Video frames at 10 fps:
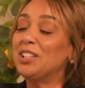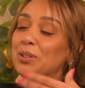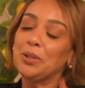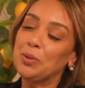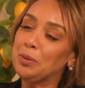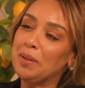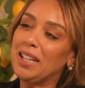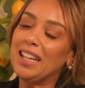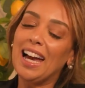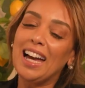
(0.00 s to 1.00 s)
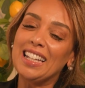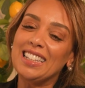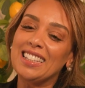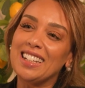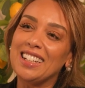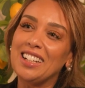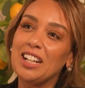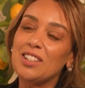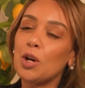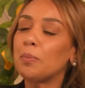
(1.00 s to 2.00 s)
I knew it would be, and
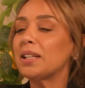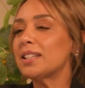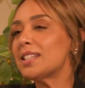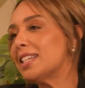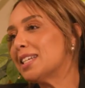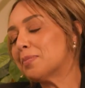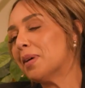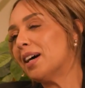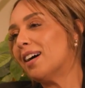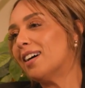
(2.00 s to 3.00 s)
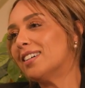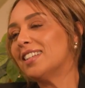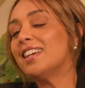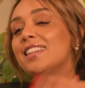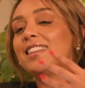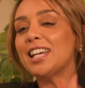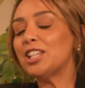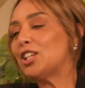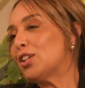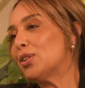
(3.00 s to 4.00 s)
a topic that's dear to my heart.
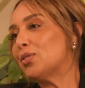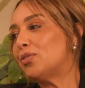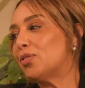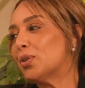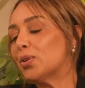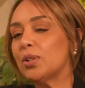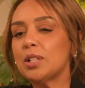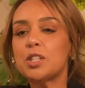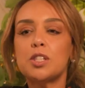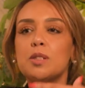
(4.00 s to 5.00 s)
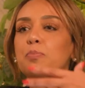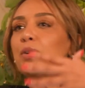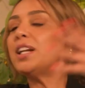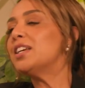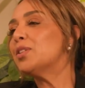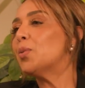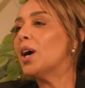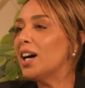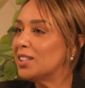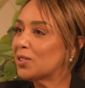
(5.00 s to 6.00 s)
Thank you for spreading the
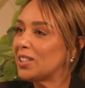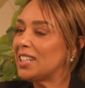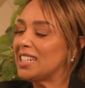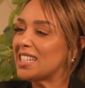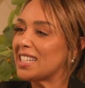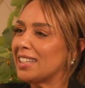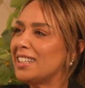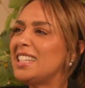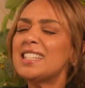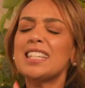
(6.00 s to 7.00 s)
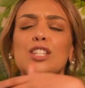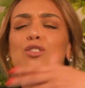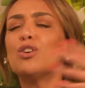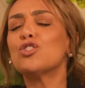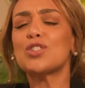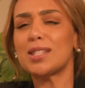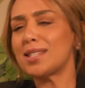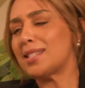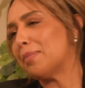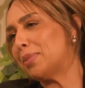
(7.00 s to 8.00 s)
word on leasing. Leasing is not just
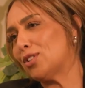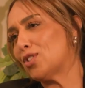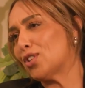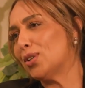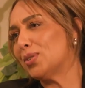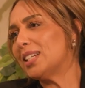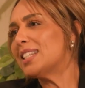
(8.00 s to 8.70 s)
a stepping stone.